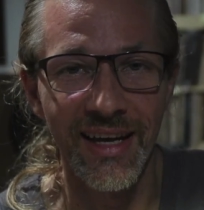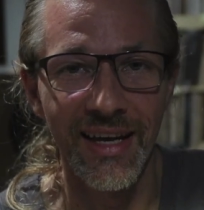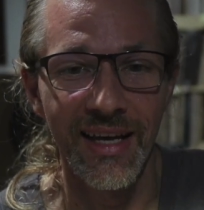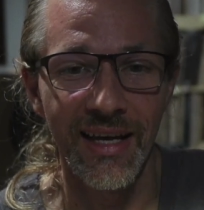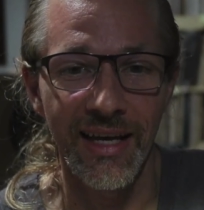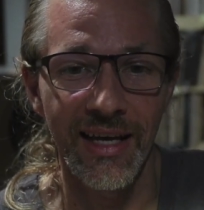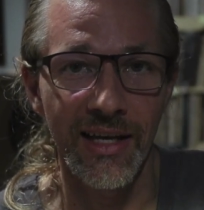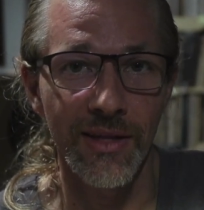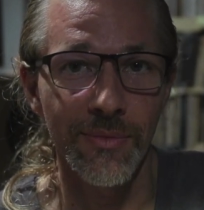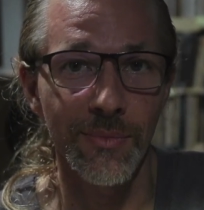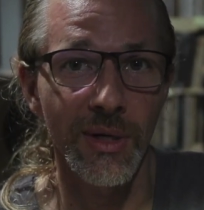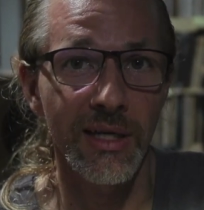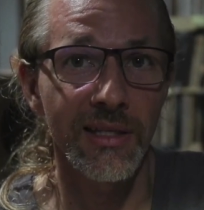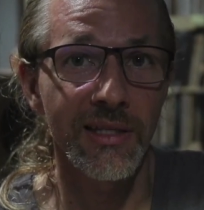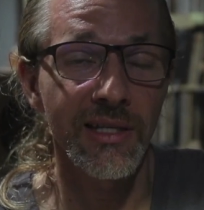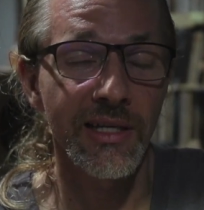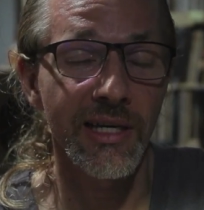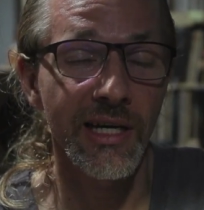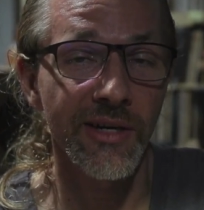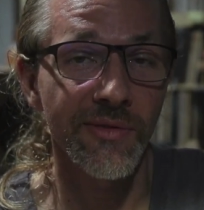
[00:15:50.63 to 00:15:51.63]
and my
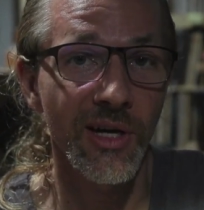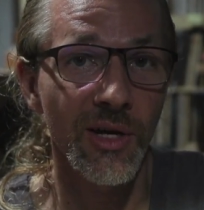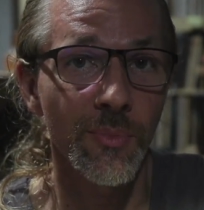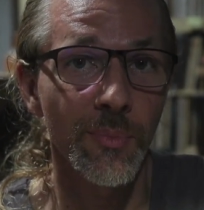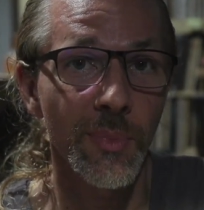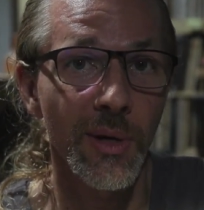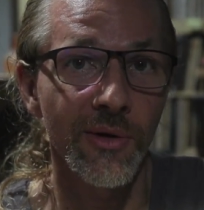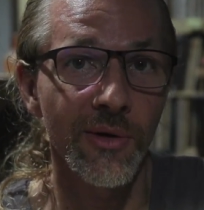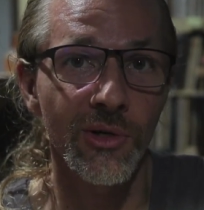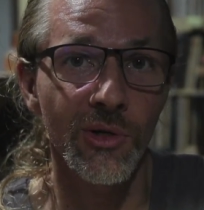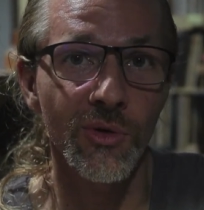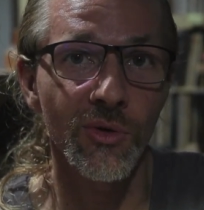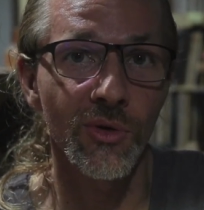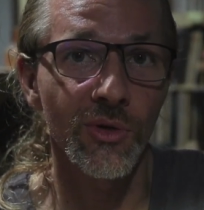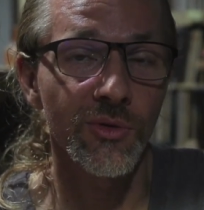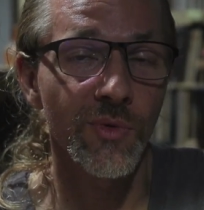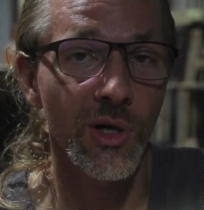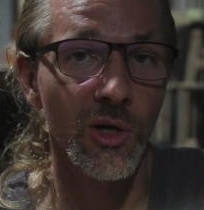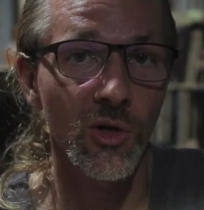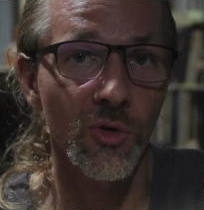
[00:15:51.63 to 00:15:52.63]
D I Y power cord
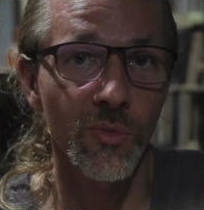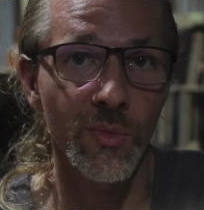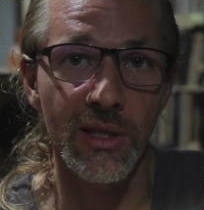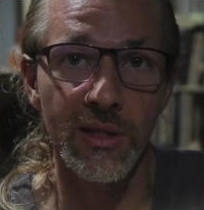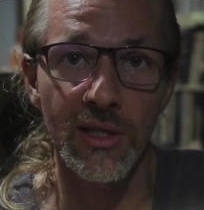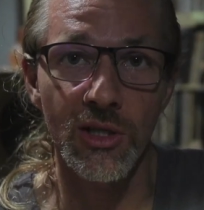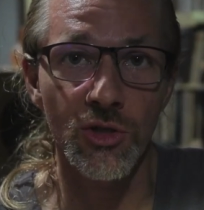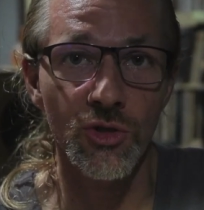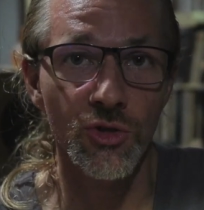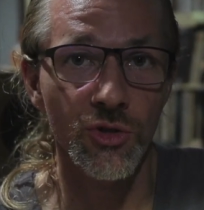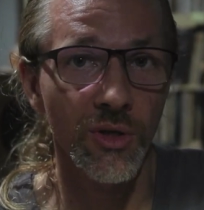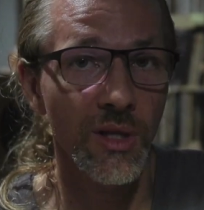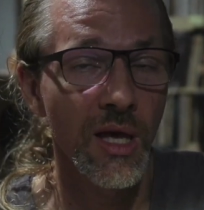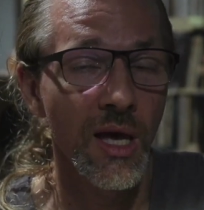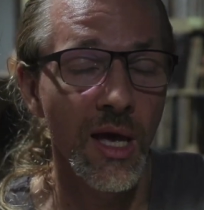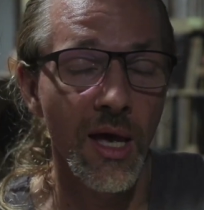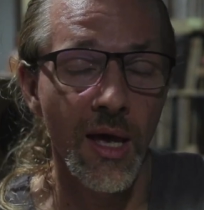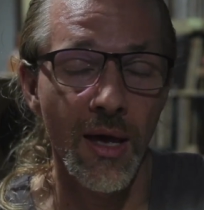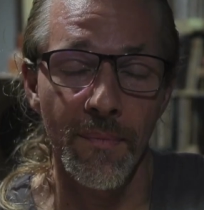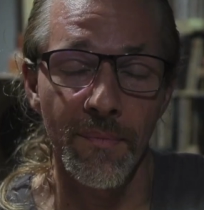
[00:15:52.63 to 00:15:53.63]
recommendation,
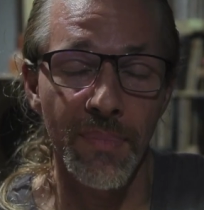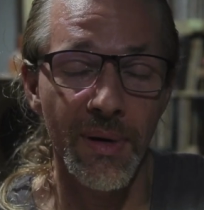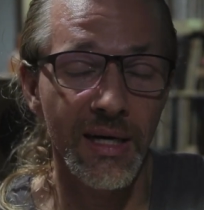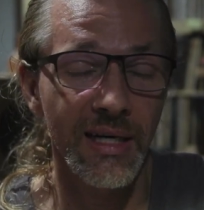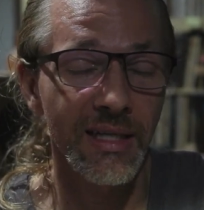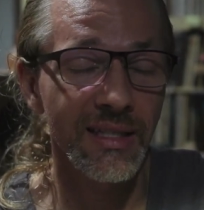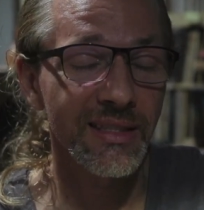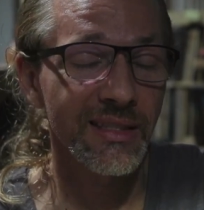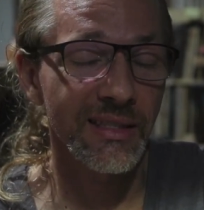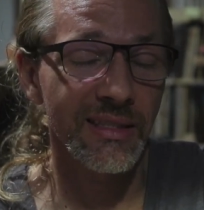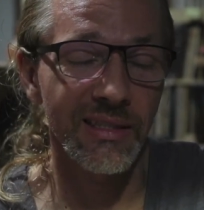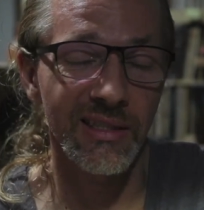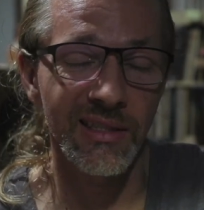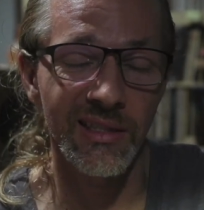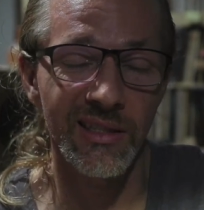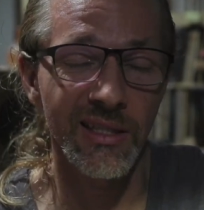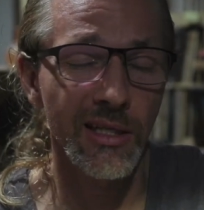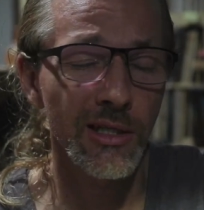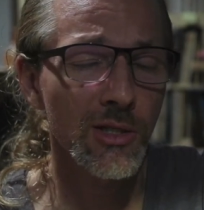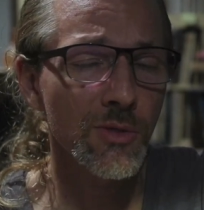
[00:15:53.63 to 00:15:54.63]
but uh,
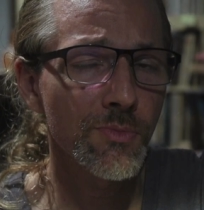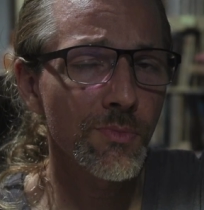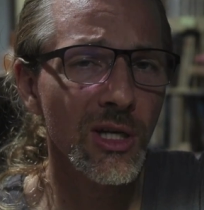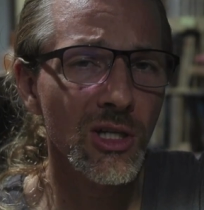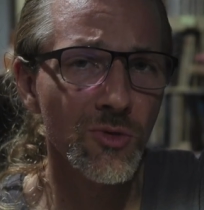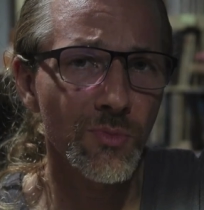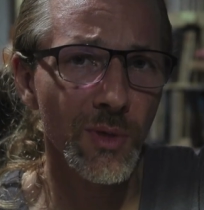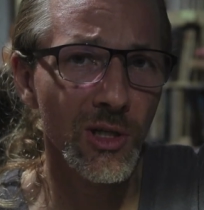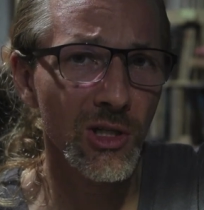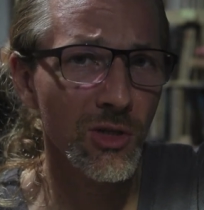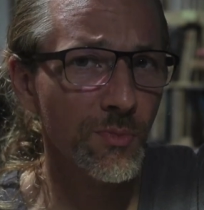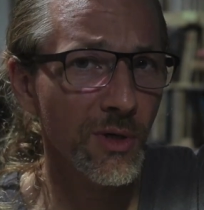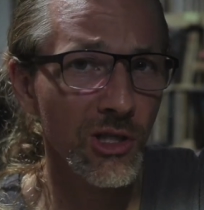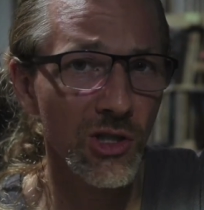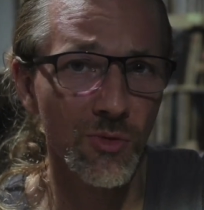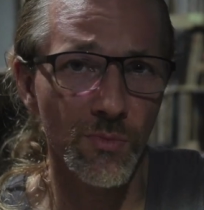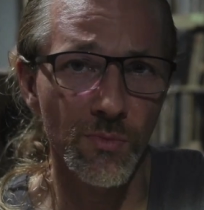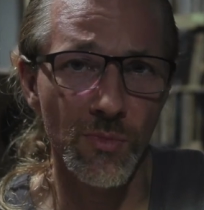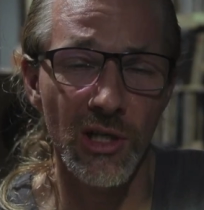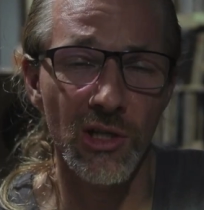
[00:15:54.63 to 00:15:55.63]
there's much, much,
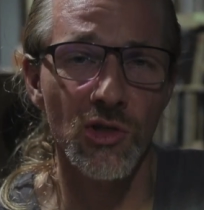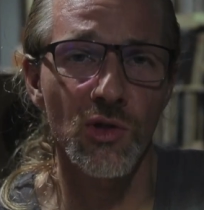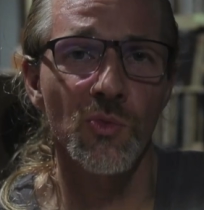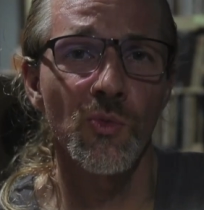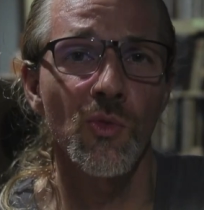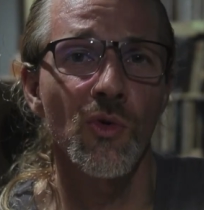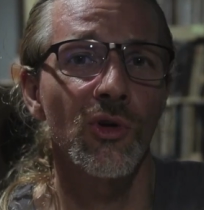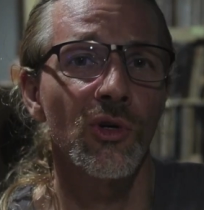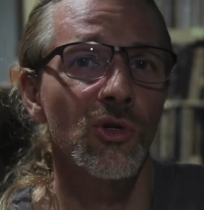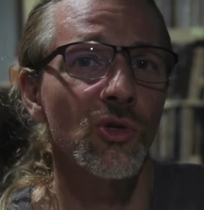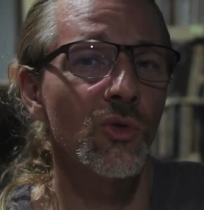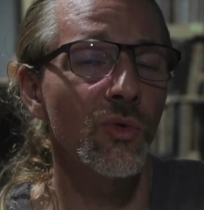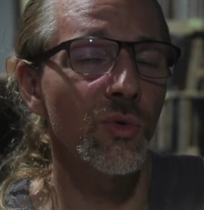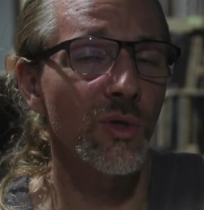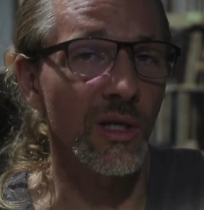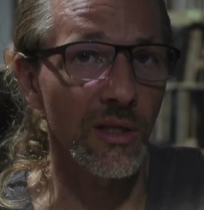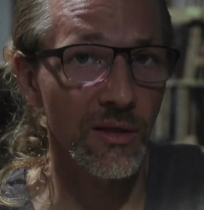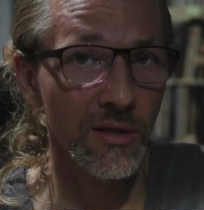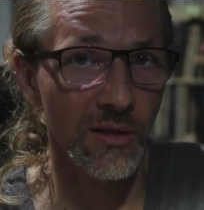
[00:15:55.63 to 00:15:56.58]
much, much more to it.